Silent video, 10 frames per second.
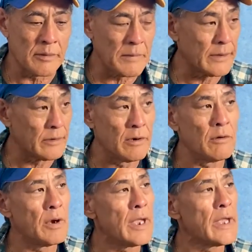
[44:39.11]
I'm like,
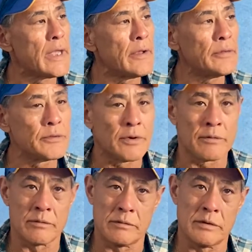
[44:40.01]
oh, hell
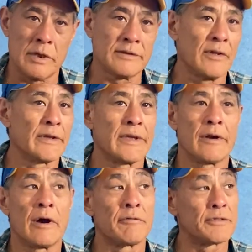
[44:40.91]
no, not till I
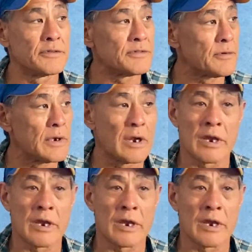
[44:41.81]
get off the street.